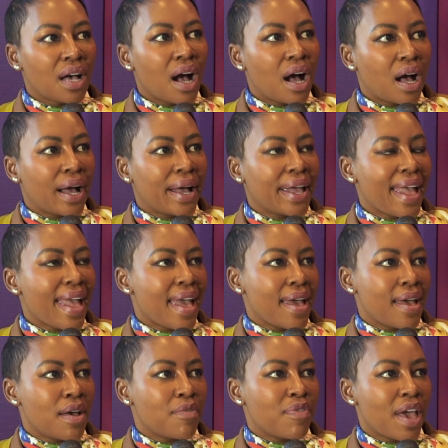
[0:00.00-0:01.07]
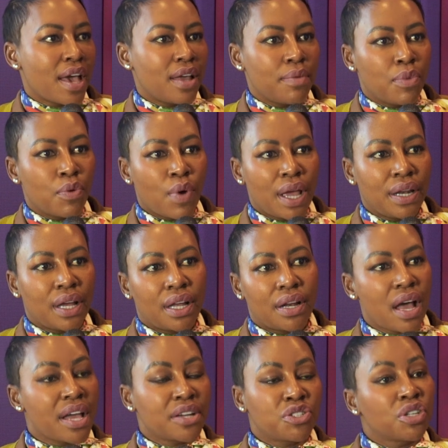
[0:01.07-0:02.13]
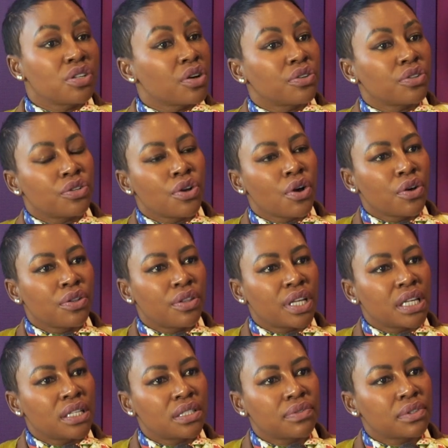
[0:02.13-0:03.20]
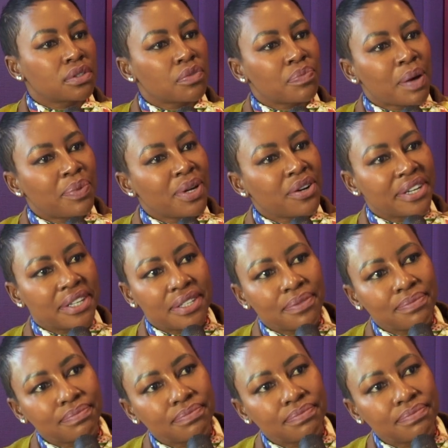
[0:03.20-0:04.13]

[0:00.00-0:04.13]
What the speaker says: I have had a Mirena and I actually don't know the intervals of my period.